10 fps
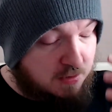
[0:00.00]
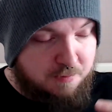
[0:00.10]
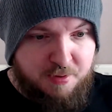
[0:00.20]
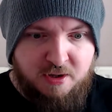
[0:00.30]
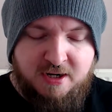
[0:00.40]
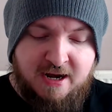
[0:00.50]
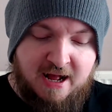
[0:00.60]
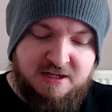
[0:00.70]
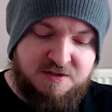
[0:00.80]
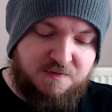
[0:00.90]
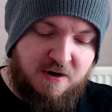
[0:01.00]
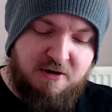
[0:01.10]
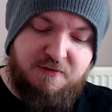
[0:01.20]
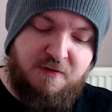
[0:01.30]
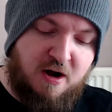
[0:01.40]
Burning Hands,
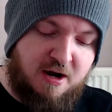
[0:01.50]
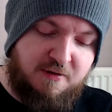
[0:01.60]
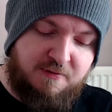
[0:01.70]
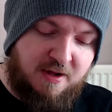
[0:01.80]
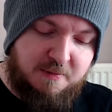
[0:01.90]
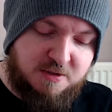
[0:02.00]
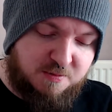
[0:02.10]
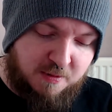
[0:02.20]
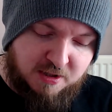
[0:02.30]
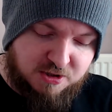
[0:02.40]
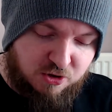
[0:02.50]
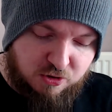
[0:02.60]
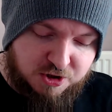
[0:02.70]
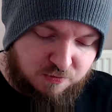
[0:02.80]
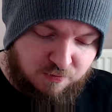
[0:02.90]
Fairy Fire, Flaming Spear,
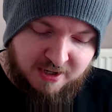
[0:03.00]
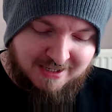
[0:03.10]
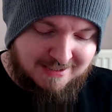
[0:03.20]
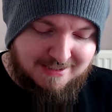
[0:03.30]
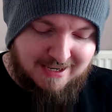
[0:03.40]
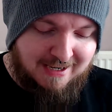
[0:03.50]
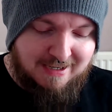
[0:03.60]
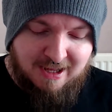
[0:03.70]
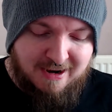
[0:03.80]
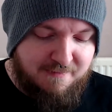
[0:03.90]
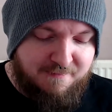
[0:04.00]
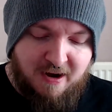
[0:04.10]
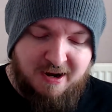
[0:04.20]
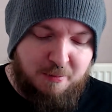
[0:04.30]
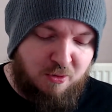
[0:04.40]
Scorching Ray, Daylight,
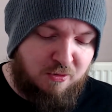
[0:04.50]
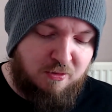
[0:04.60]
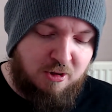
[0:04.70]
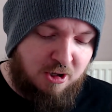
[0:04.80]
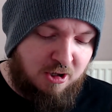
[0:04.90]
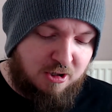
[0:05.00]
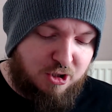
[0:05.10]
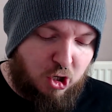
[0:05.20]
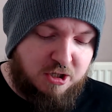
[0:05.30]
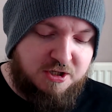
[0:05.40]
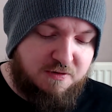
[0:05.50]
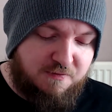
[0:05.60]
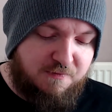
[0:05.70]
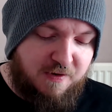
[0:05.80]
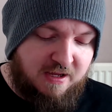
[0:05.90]
Fireball, Guardian of
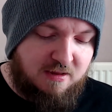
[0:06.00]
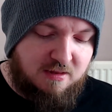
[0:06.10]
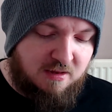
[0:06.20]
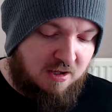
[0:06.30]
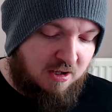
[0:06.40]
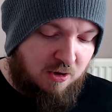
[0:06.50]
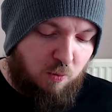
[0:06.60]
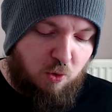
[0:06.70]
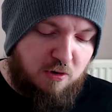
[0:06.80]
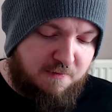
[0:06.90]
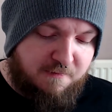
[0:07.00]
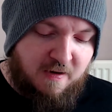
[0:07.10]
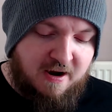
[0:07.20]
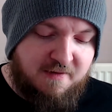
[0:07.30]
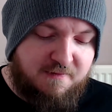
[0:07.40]
Faith, Wall of
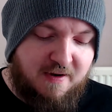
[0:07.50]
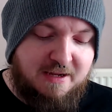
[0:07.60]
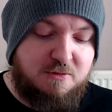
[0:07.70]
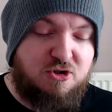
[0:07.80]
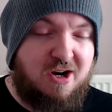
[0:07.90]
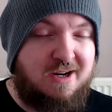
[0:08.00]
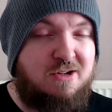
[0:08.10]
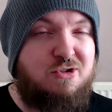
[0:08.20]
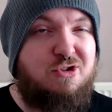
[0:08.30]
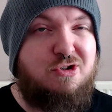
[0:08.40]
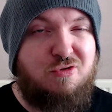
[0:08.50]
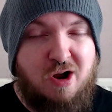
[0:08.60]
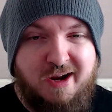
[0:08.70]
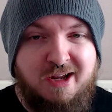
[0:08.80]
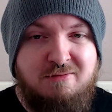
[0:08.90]
Fire, Flame Strike, and
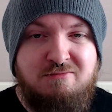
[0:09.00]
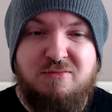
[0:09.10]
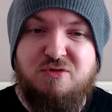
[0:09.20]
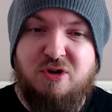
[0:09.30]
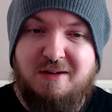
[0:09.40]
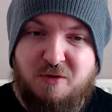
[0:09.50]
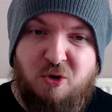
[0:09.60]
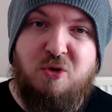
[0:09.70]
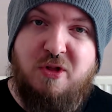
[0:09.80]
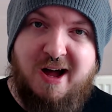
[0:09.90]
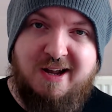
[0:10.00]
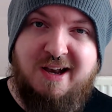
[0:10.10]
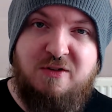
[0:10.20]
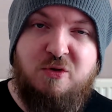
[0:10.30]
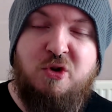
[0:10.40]
Scrying. You'll have all that at
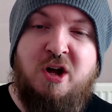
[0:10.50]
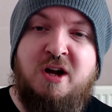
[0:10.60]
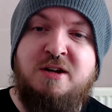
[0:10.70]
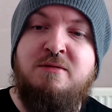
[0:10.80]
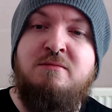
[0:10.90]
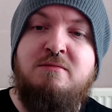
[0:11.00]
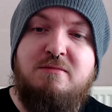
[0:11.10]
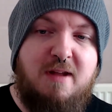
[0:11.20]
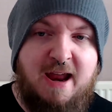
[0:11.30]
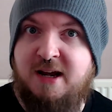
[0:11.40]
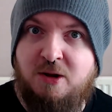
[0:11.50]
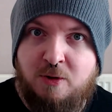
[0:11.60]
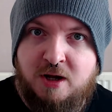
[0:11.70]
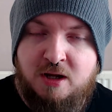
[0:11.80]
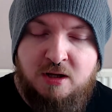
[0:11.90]
level 9
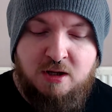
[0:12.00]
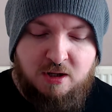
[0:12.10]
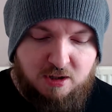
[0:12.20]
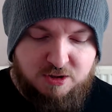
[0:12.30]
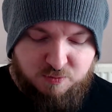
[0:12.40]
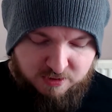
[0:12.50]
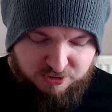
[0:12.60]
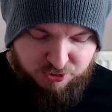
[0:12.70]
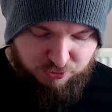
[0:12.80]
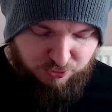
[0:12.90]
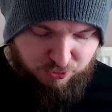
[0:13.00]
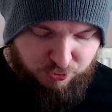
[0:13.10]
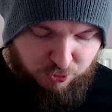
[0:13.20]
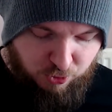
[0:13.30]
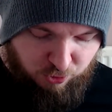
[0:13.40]
anyway, as well as your
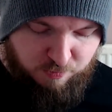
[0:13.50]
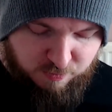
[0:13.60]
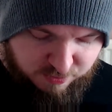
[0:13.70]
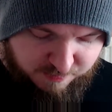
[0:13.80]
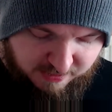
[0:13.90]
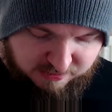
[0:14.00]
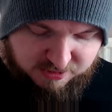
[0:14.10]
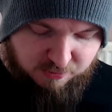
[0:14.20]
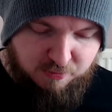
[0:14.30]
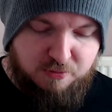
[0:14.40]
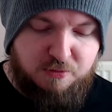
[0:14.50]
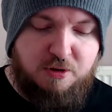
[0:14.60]
normal spell. So